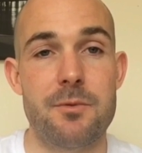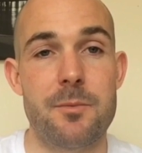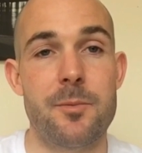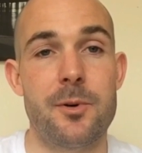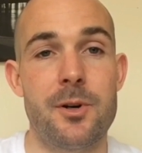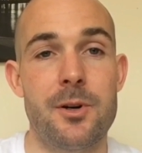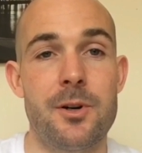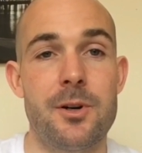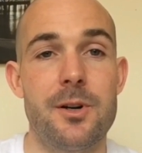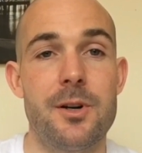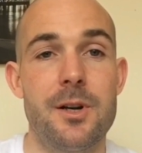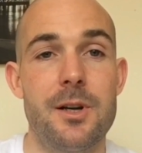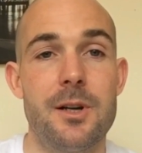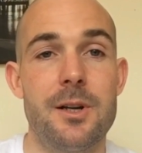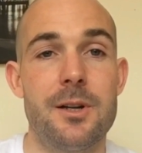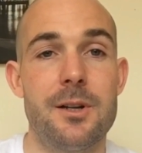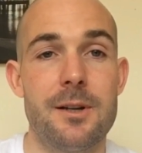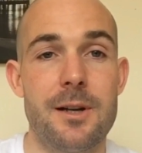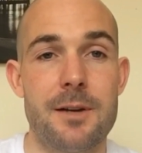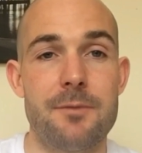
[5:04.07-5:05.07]
report
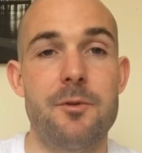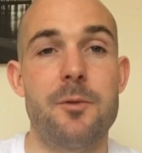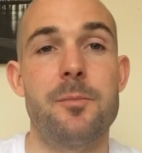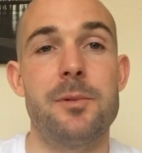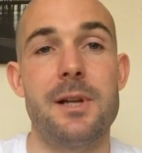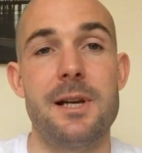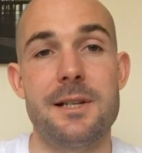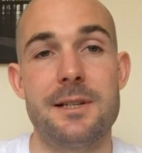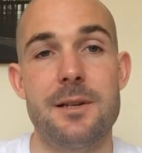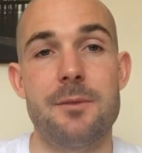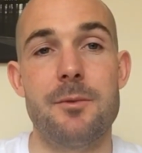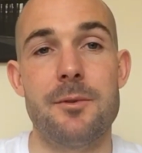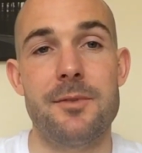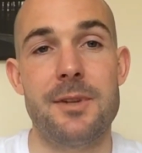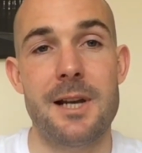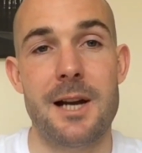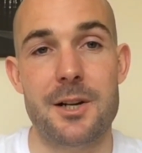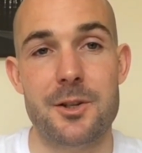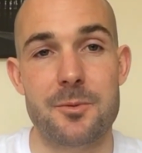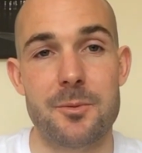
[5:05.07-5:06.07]
and replace it with
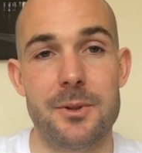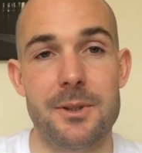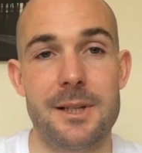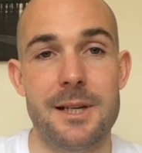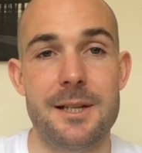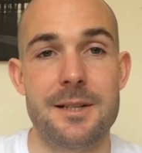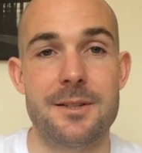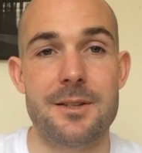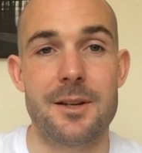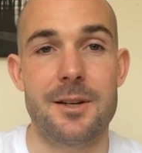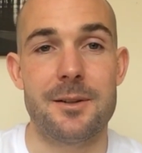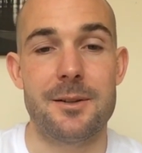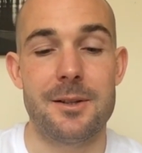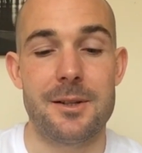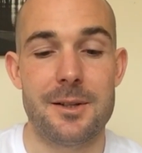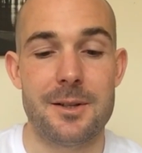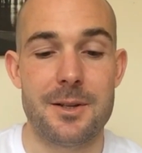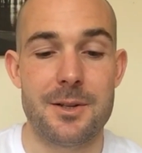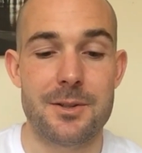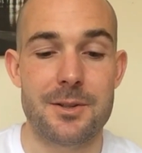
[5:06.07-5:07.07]
the actual data.
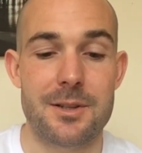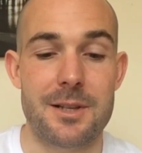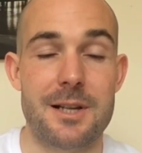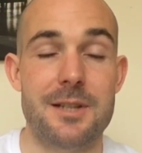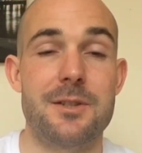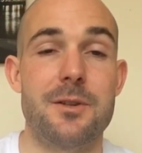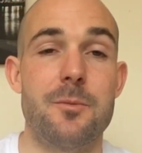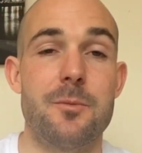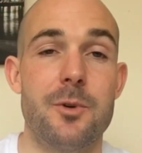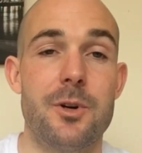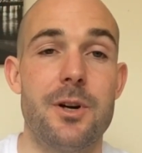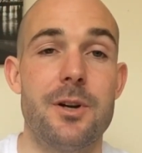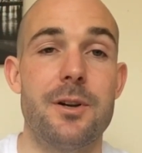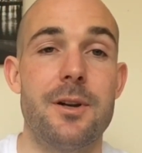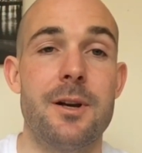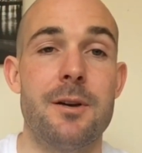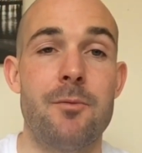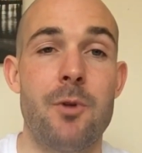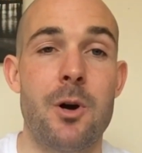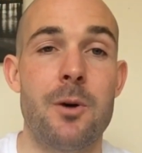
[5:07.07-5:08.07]
So that's the word
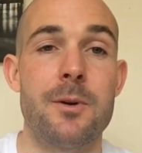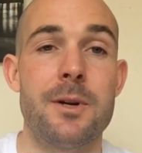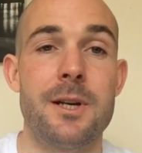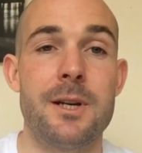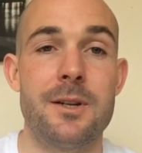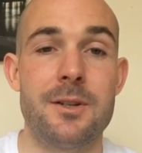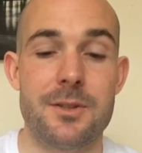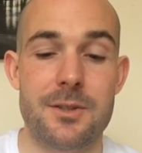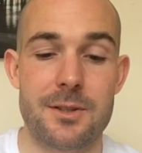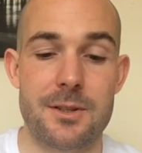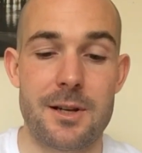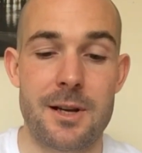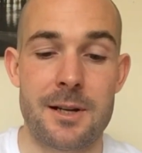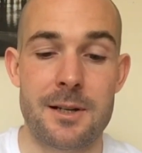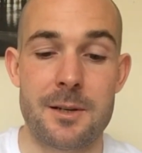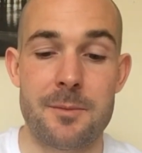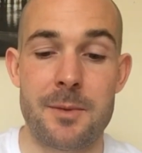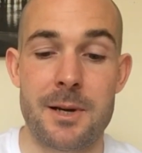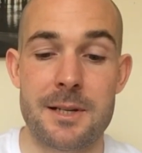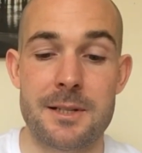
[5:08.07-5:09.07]
erroneous, and
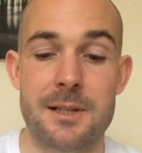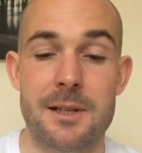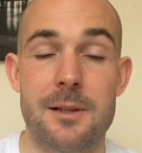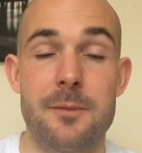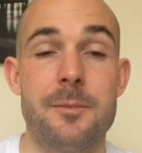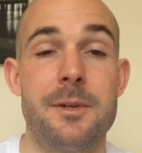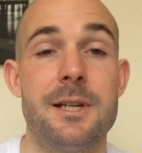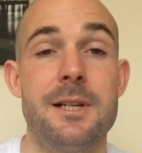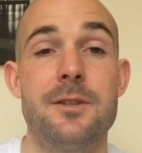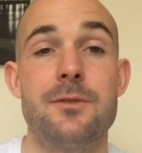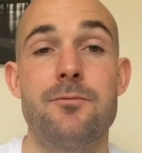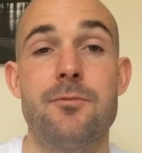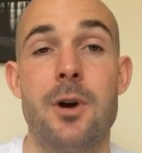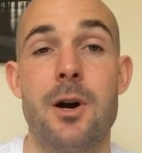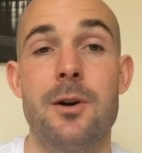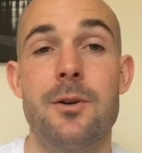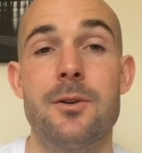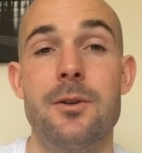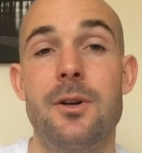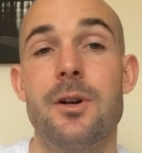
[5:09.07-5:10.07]
it basically means
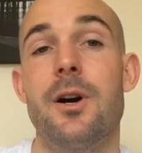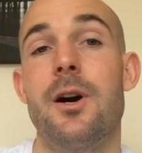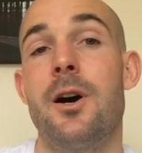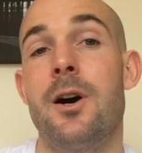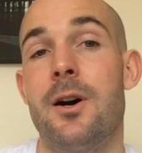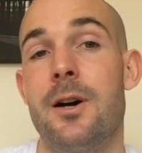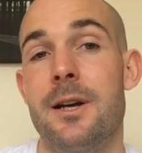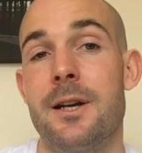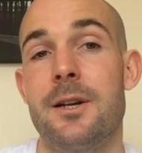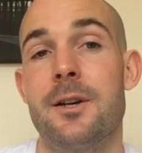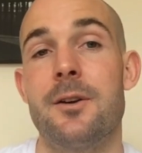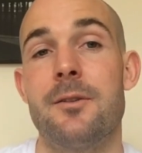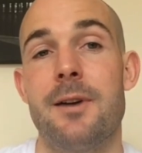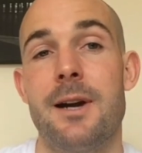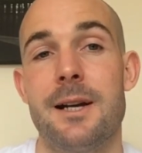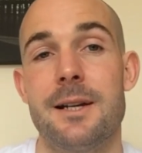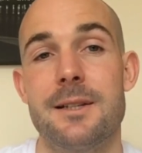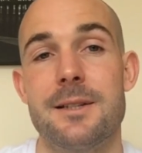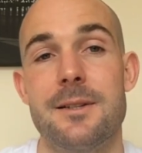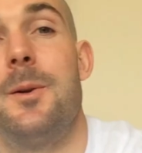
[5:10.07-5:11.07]
wrong or
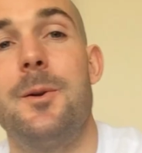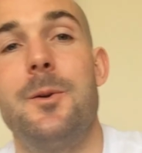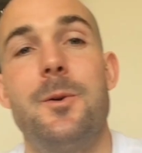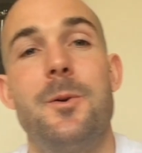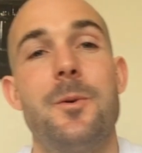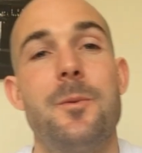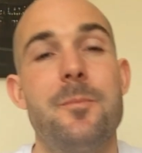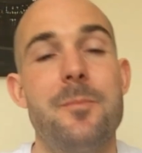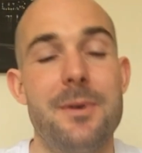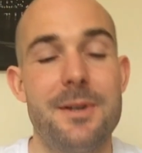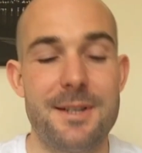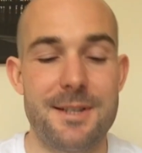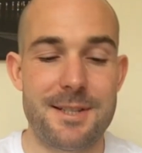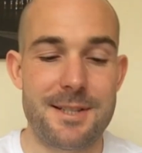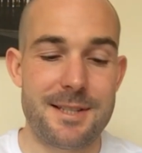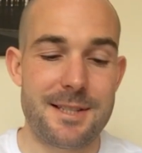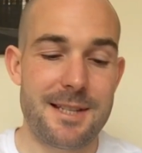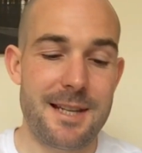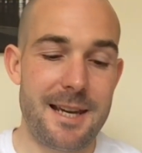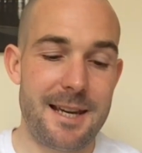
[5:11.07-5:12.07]
incorrect. Number
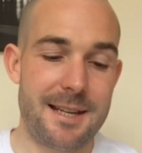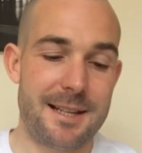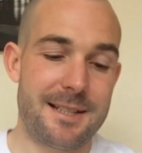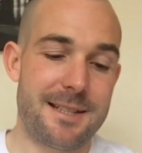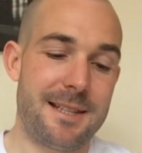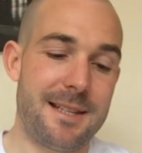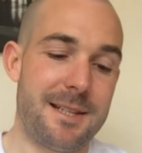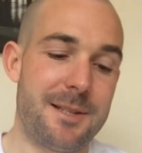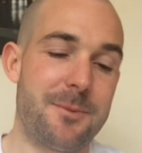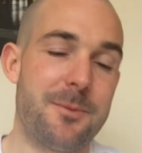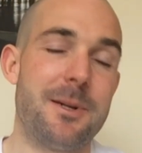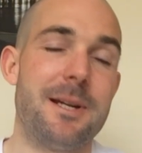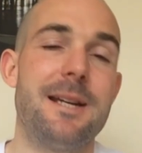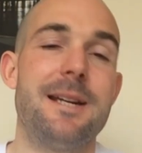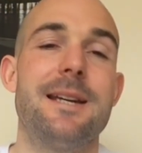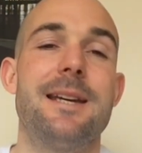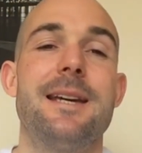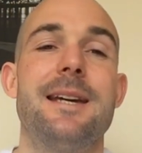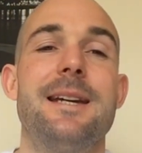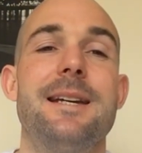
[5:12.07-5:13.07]
6 this
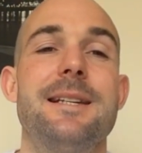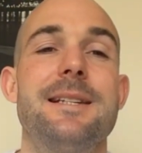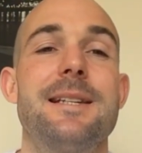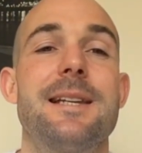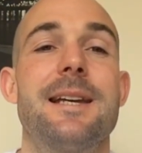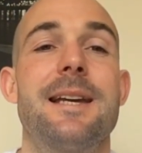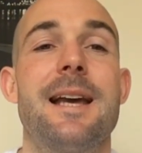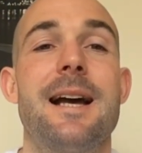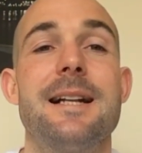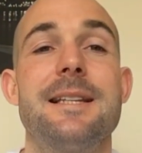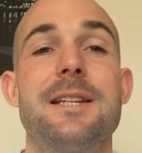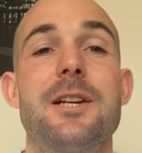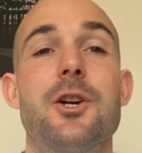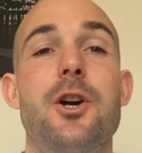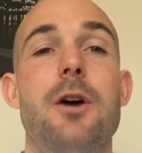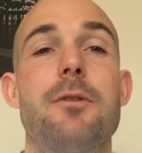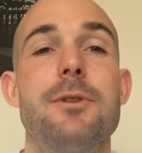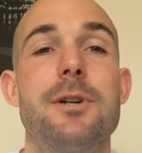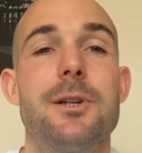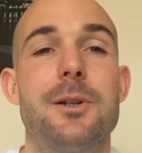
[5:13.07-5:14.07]
week is
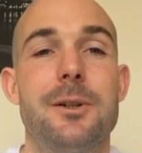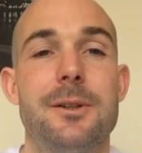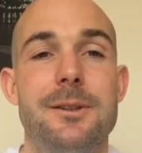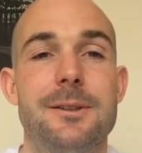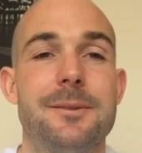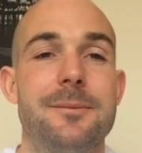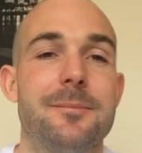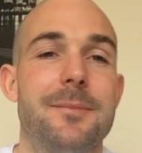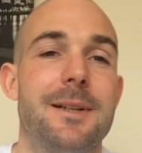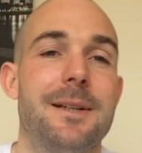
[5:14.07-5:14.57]
categorical.